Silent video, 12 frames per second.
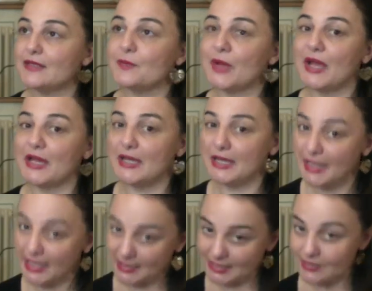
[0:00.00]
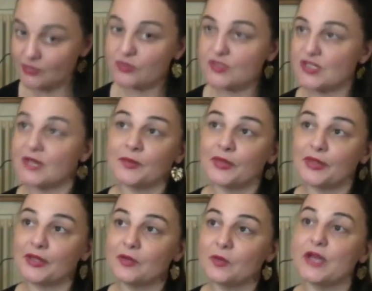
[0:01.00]
by letting go
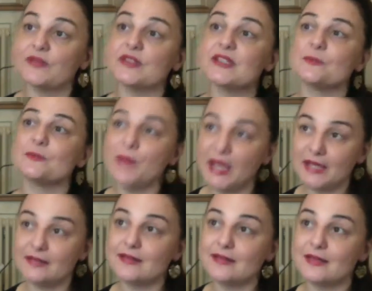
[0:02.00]
something, we have space